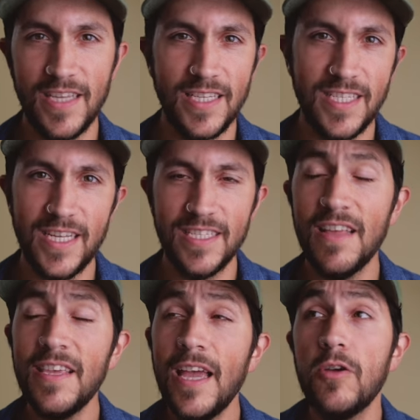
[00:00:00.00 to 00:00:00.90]
SSDs,
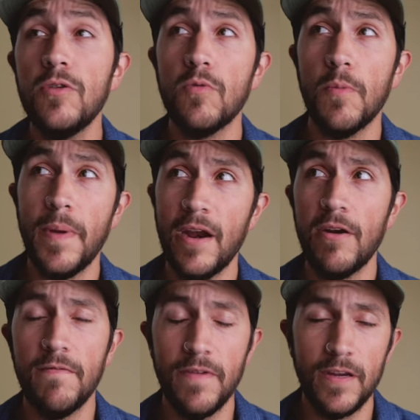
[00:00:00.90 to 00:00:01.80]
nothing I couldn't repair
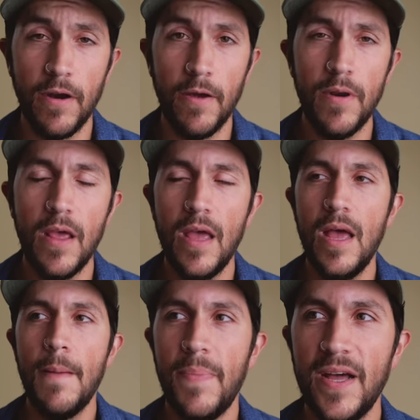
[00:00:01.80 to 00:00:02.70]
and figure out,
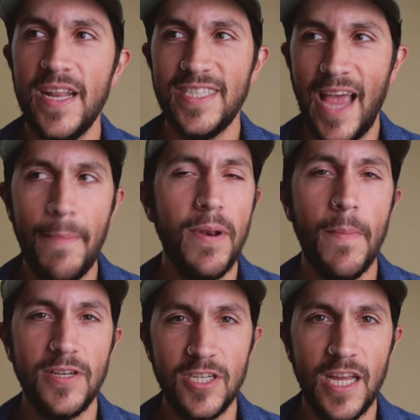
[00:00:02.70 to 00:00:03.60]
but it's happened a
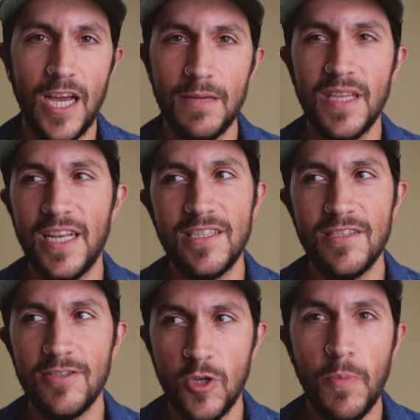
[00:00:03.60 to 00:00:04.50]
bunch of times, and
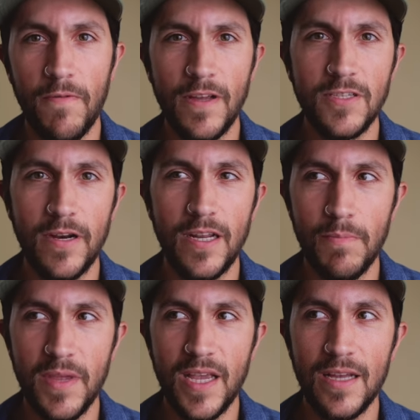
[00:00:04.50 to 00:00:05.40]
it's super frustrating
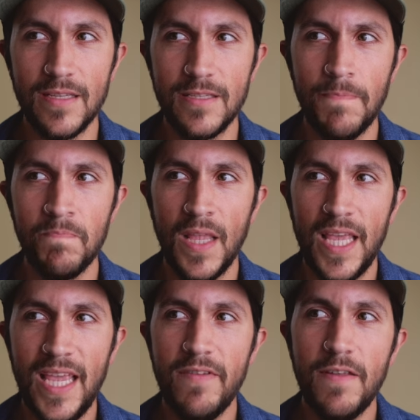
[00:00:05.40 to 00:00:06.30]
because
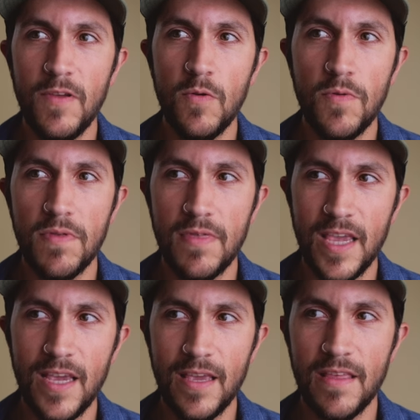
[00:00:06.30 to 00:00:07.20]
even if you
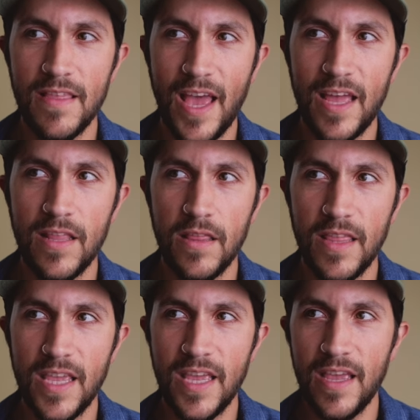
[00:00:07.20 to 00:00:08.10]
think that
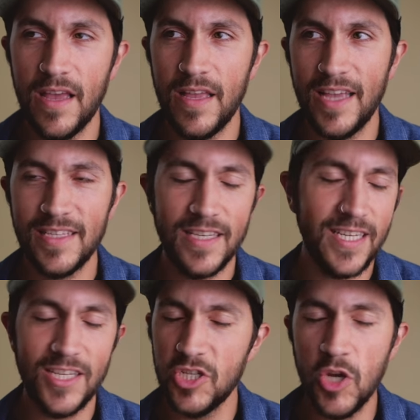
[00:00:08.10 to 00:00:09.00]
the
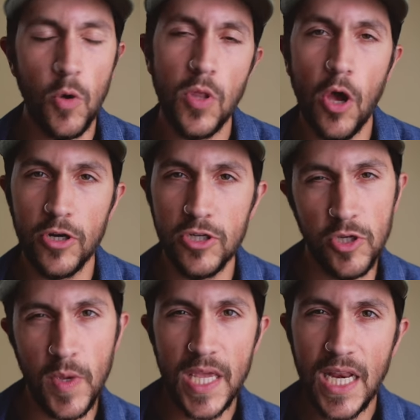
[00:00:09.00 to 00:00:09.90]
SSD is no longer
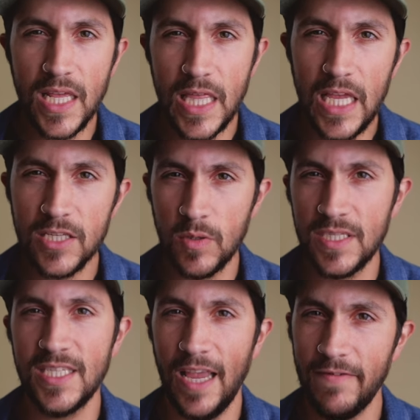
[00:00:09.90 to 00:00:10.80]
doing anything, so
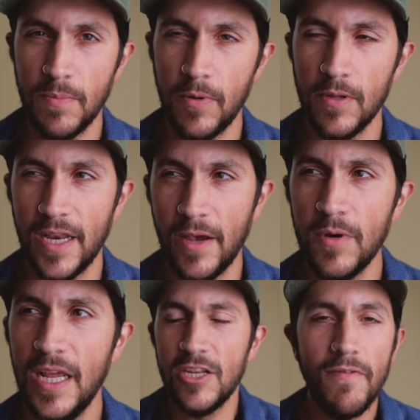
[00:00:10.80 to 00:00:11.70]
it's safe to pull it
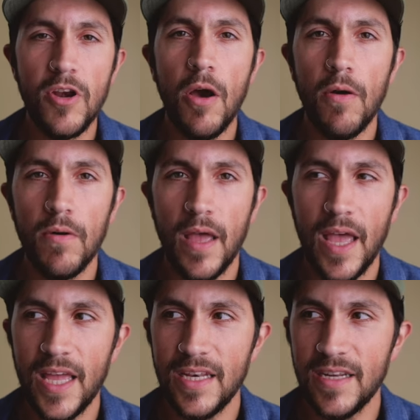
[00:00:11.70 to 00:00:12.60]
out, you never know.
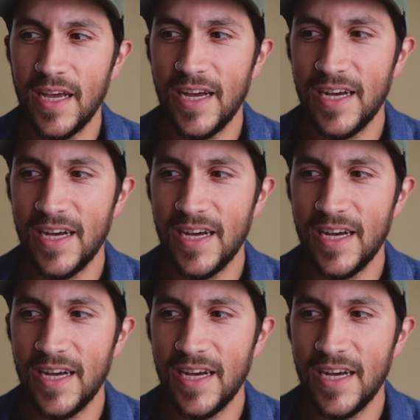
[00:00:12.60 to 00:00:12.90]
And